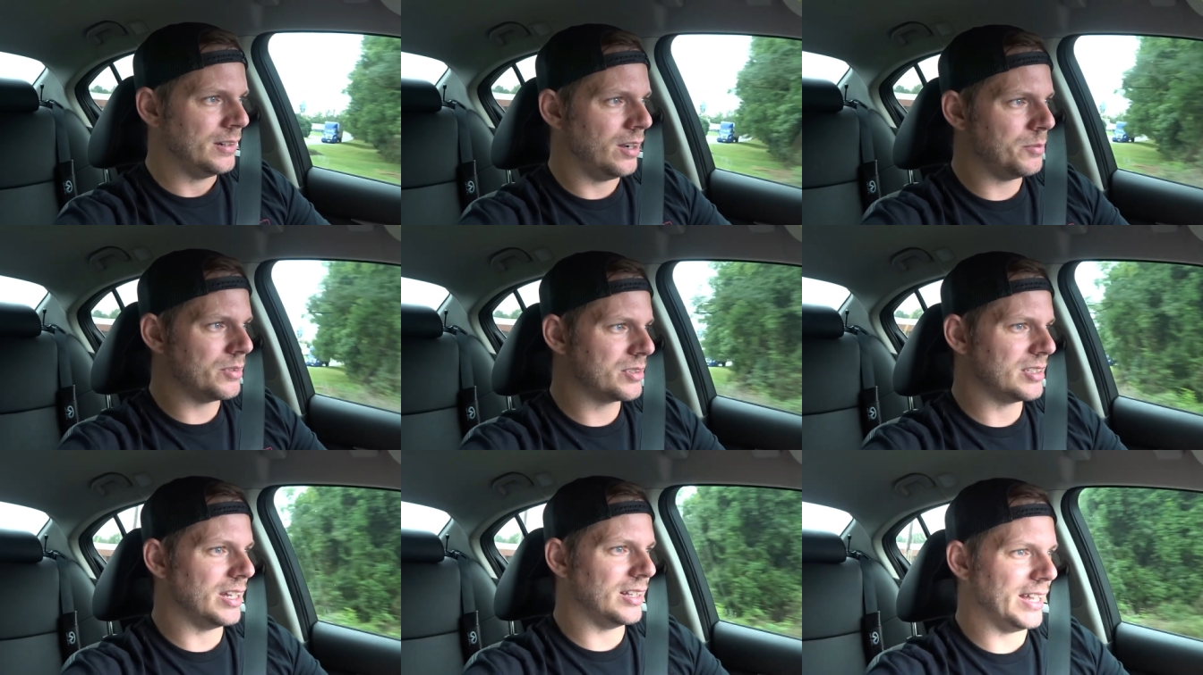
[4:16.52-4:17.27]

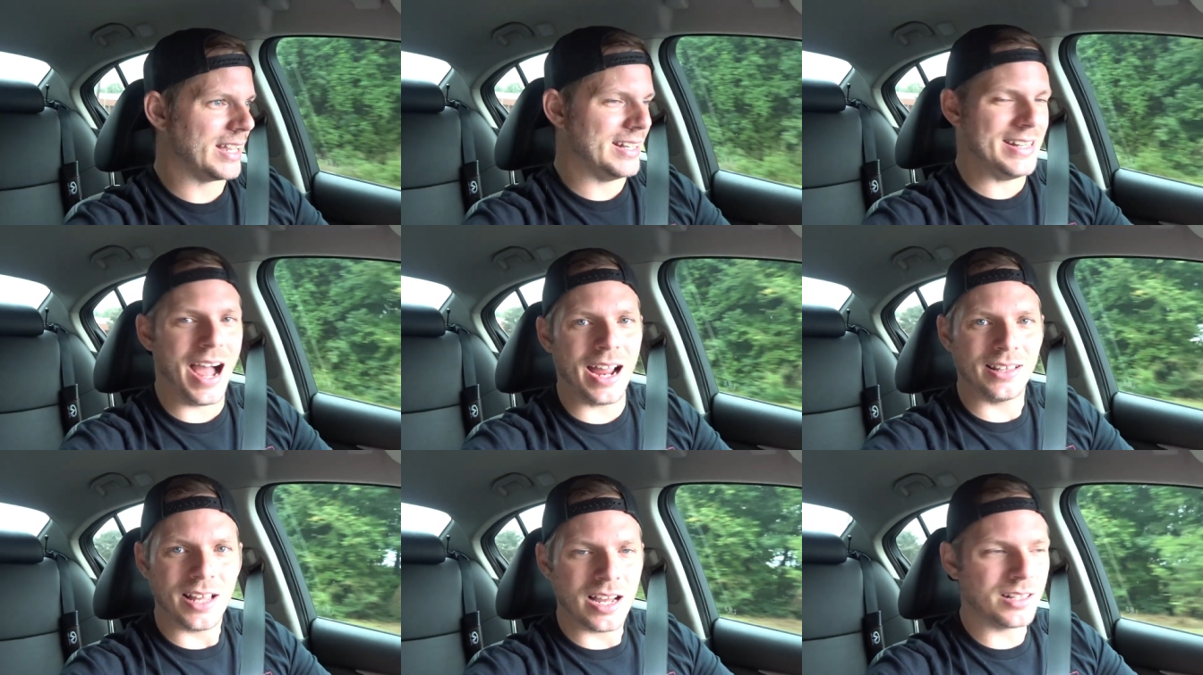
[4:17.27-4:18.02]
almost like, like a
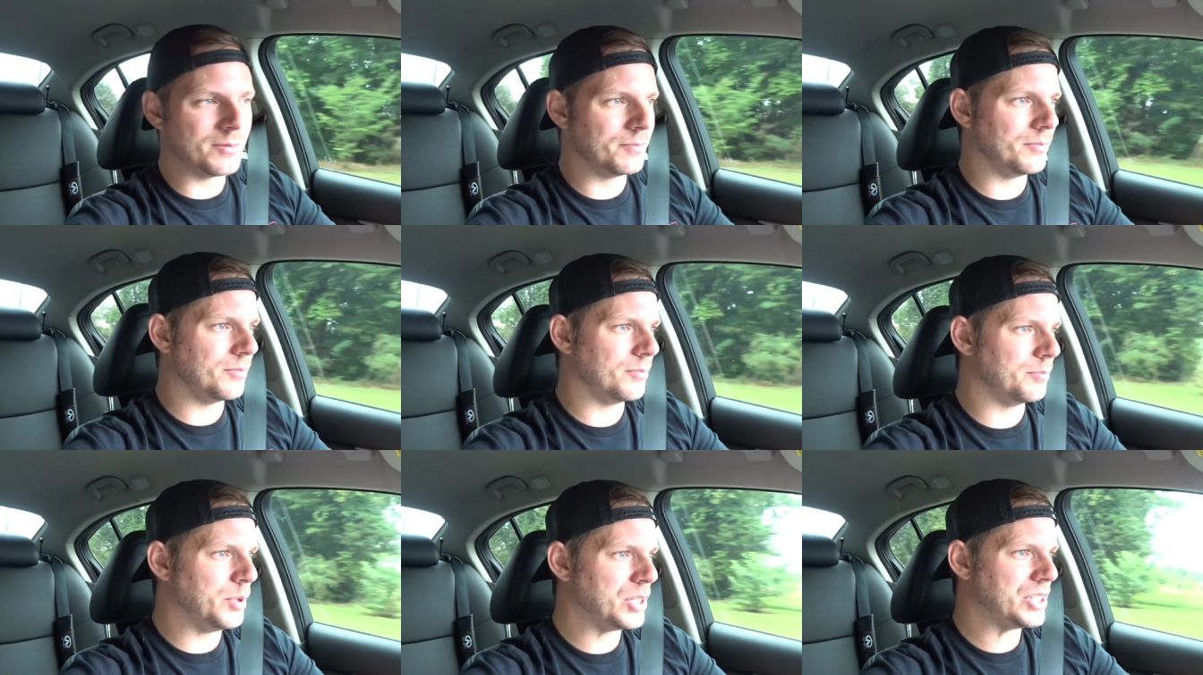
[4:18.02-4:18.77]

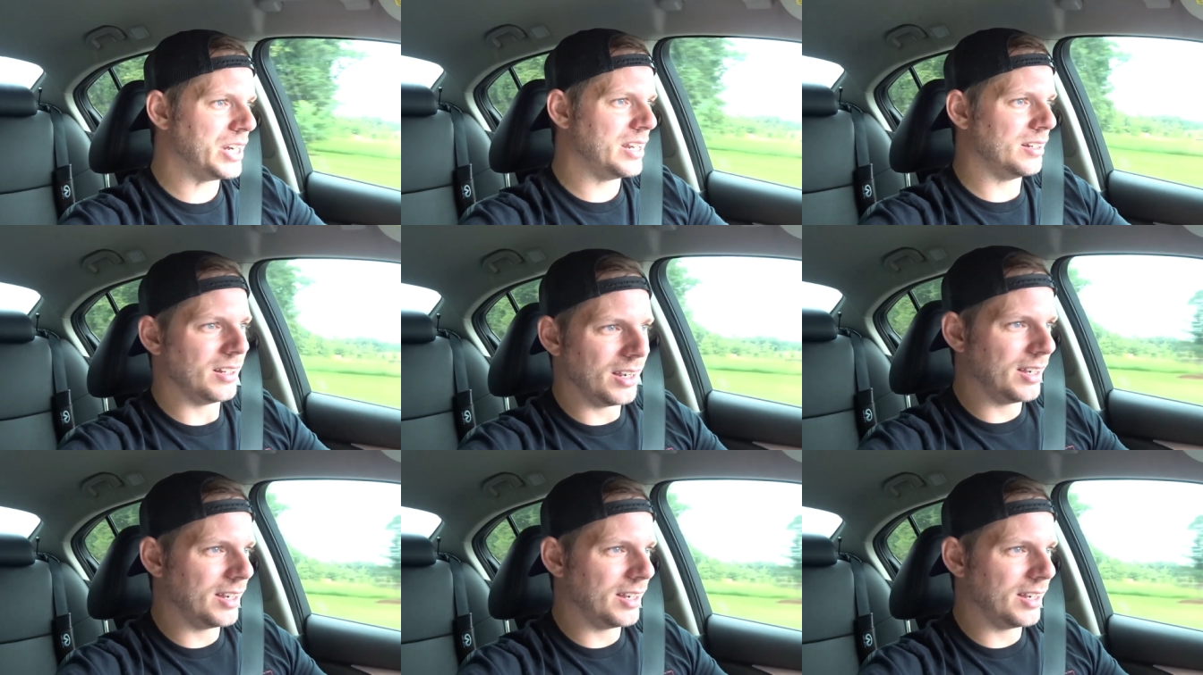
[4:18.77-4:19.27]
nylon bushing.